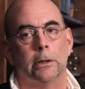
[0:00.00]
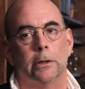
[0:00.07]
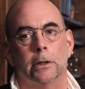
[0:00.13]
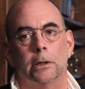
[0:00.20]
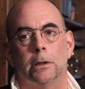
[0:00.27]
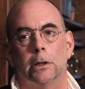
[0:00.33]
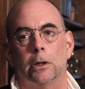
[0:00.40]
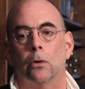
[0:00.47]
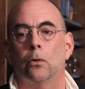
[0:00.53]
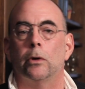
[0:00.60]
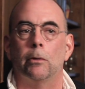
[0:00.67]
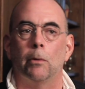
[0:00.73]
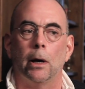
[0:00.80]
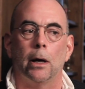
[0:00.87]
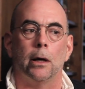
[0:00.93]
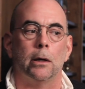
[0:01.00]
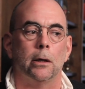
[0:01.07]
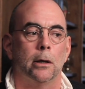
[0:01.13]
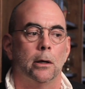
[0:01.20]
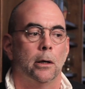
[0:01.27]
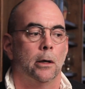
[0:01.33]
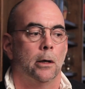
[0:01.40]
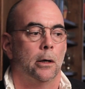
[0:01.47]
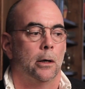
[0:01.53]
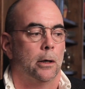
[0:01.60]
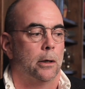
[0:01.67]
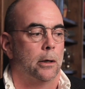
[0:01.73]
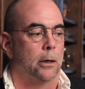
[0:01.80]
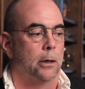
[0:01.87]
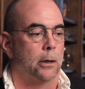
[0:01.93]
And then the only way
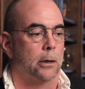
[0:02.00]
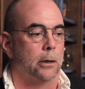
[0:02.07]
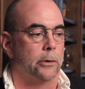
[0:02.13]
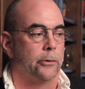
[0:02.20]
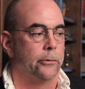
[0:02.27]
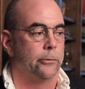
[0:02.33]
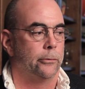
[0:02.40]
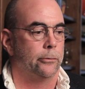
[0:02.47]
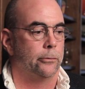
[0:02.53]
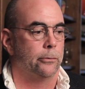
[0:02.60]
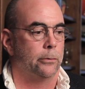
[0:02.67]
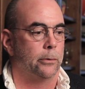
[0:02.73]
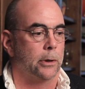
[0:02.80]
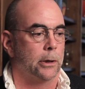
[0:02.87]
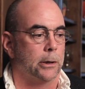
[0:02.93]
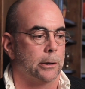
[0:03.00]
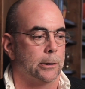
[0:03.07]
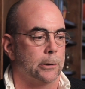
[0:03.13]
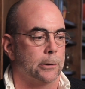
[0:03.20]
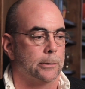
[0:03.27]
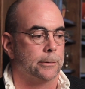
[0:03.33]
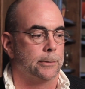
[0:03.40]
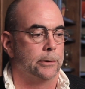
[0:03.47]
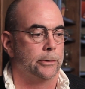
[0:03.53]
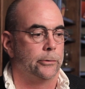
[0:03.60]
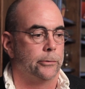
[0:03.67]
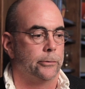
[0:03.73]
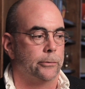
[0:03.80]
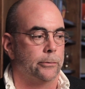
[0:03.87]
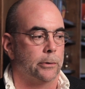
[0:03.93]
to
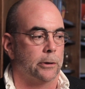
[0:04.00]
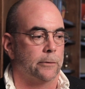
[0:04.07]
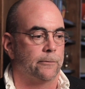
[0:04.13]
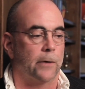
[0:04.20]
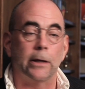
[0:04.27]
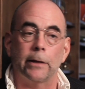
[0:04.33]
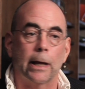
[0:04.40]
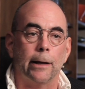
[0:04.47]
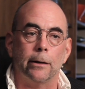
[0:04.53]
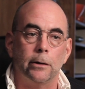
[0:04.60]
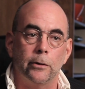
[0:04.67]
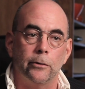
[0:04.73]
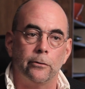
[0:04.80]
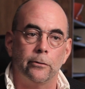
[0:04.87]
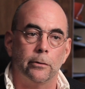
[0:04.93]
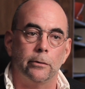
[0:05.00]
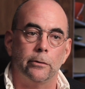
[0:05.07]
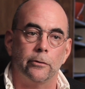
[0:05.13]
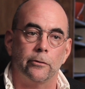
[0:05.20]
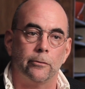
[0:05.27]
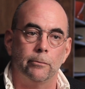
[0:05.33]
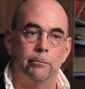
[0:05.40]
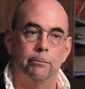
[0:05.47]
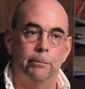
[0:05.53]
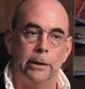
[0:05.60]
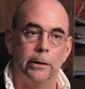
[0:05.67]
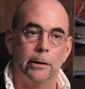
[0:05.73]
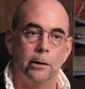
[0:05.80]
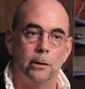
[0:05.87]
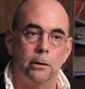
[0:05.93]
fight that is to just
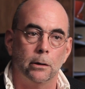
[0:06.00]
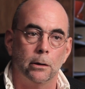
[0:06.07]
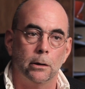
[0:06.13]
be